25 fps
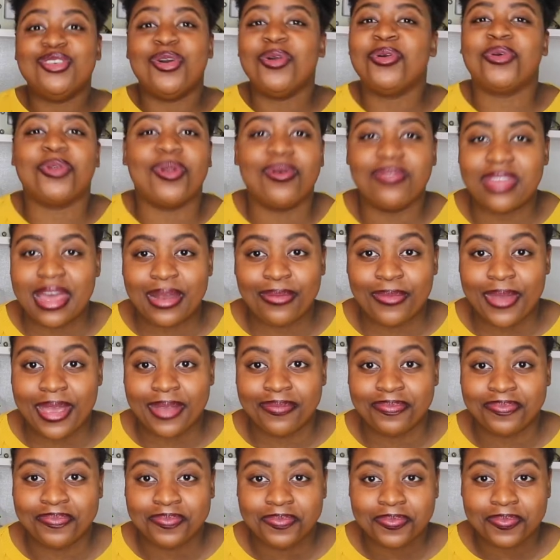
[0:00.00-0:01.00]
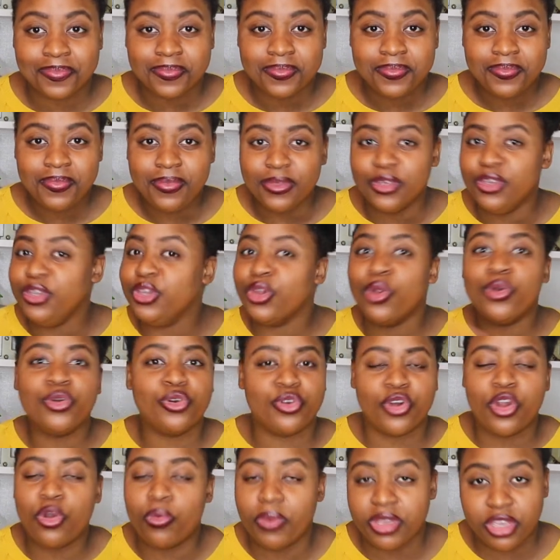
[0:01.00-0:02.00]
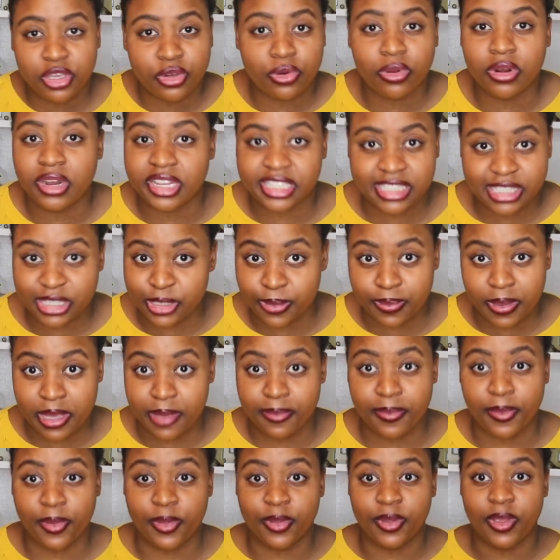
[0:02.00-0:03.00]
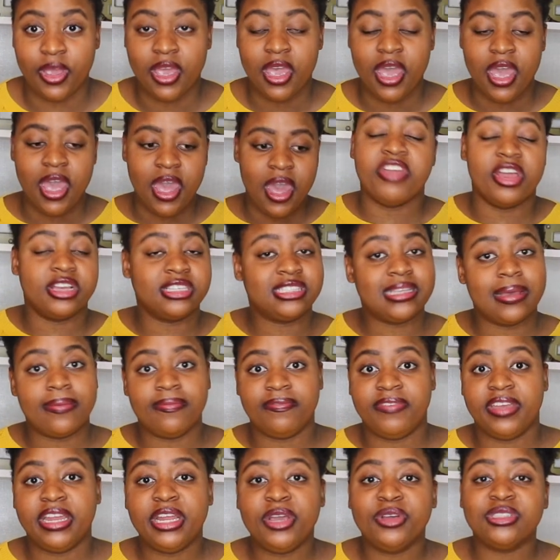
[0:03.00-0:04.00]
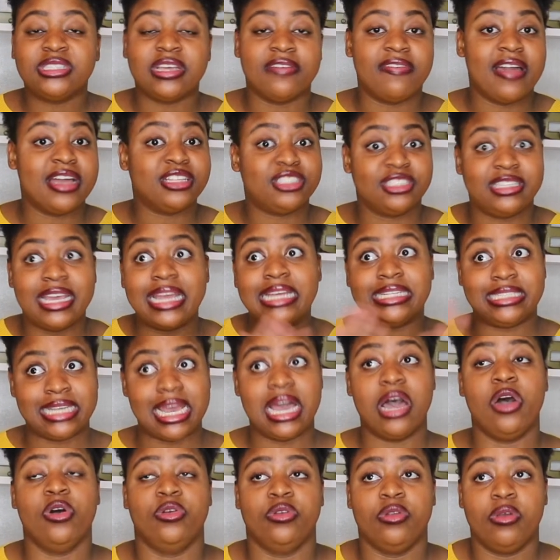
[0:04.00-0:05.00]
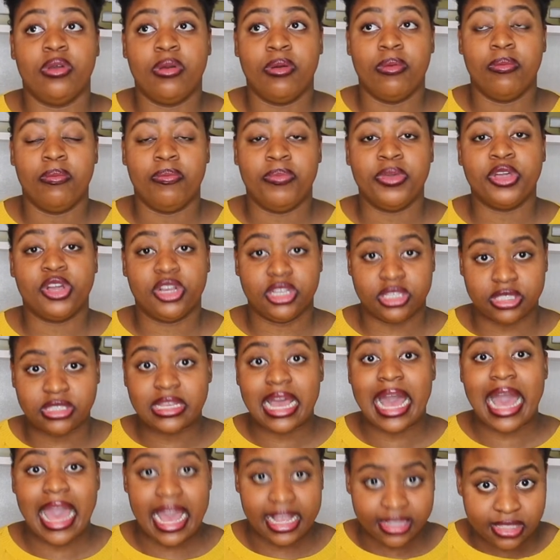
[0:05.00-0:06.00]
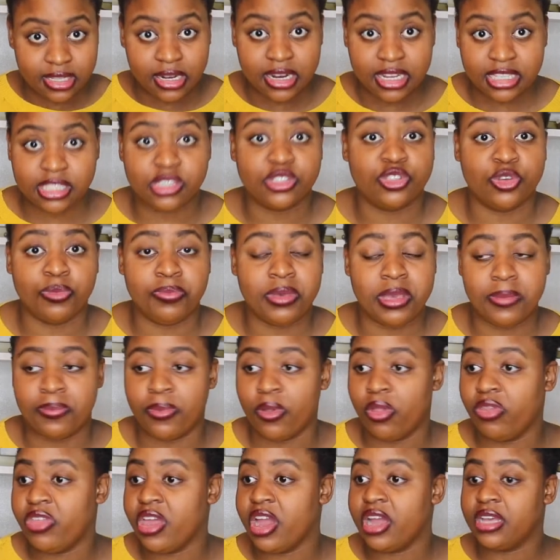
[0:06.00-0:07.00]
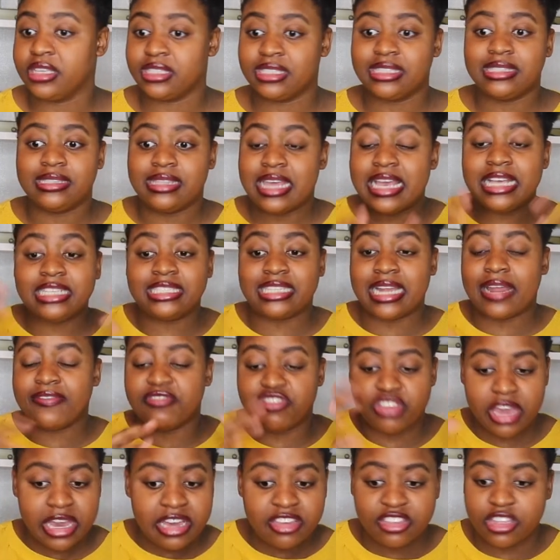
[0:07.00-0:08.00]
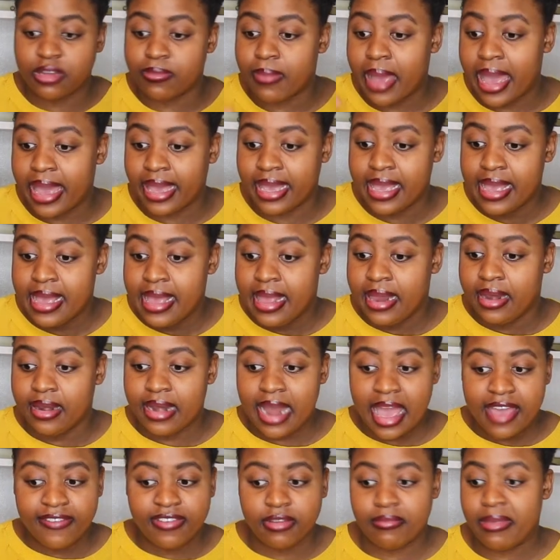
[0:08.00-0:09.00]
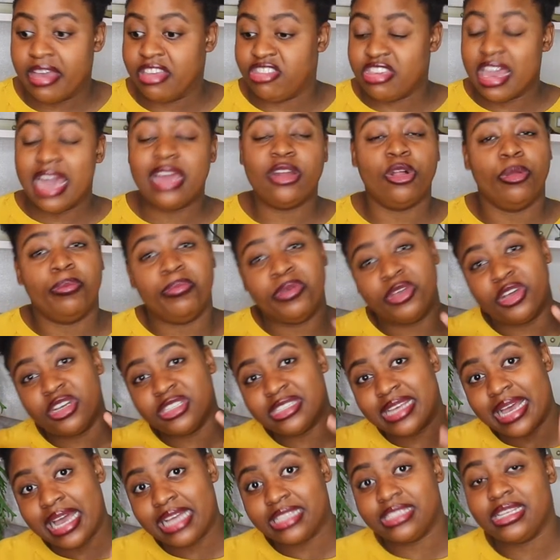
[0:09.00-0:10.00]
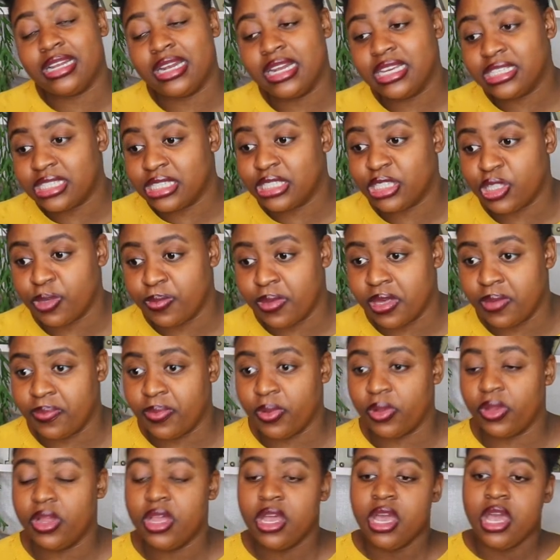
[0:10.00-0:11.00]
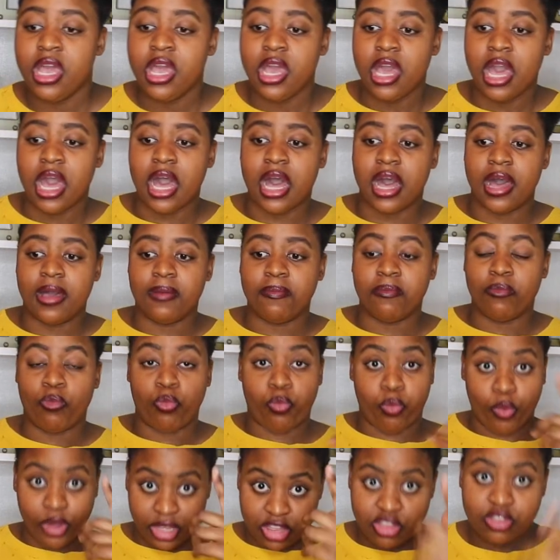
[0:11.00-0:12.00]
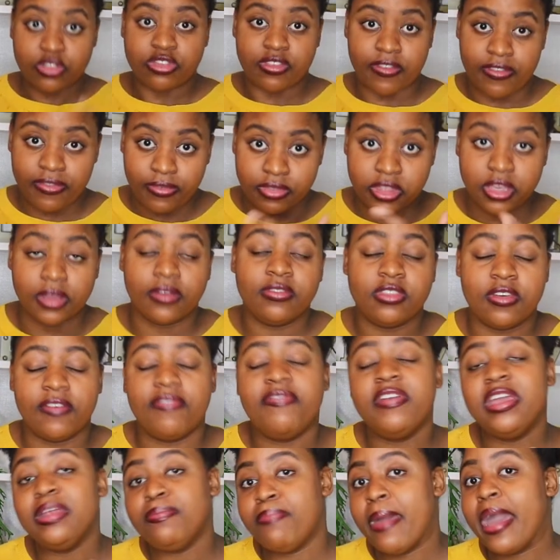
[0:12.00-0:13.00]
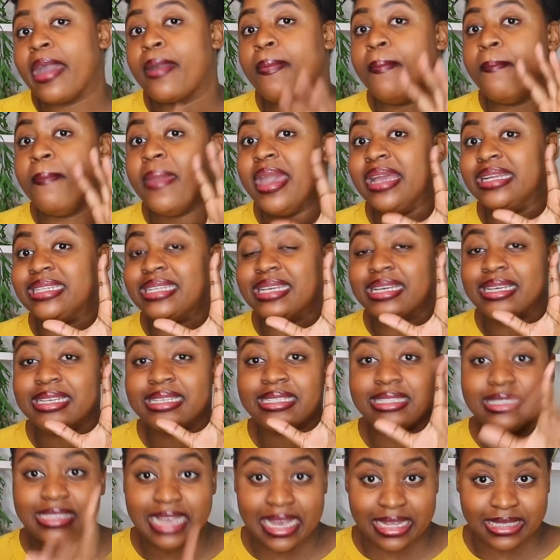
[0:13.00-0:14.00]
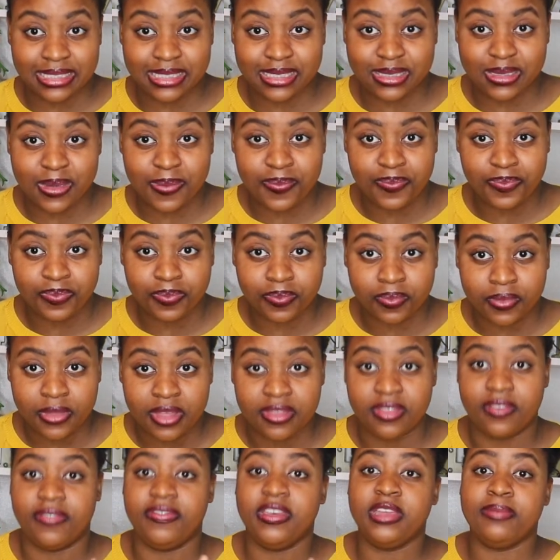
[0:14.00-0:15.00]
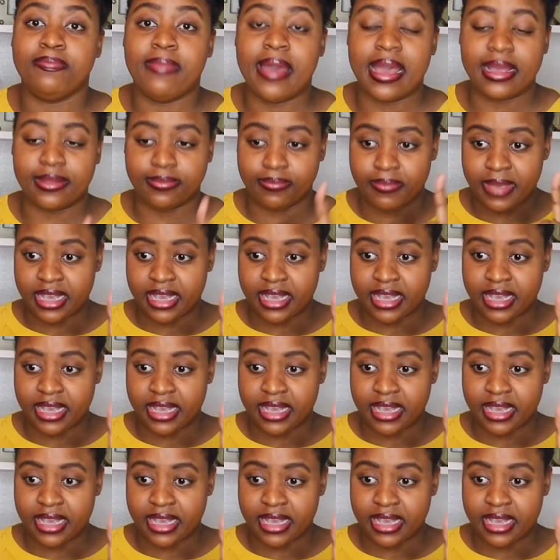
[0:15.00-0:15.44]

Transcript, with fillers: don't grow that way. You don't grow when you don't listen to people. There are some videos I've had to take down because I had to listen to people. There are things that I've changed in my life and my channel because I had to listen to people, um, which the, the, the feedback made sense the feedback